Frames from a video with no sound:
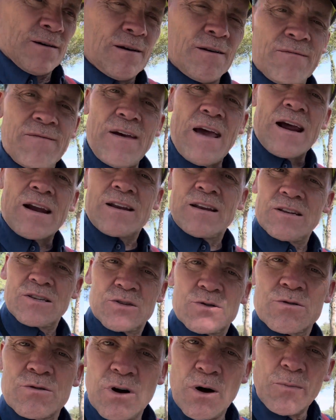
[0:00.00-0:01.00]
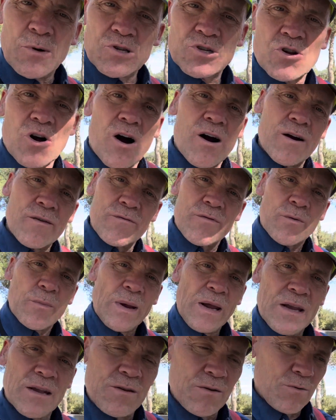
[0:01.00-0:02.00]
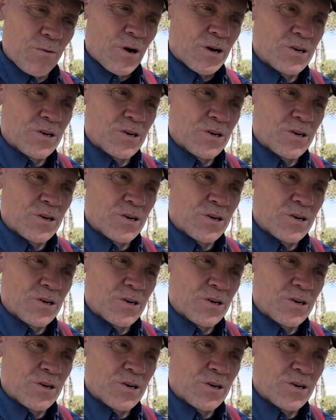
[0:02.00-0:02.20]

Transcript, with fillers: In fact, it's almost hard for me to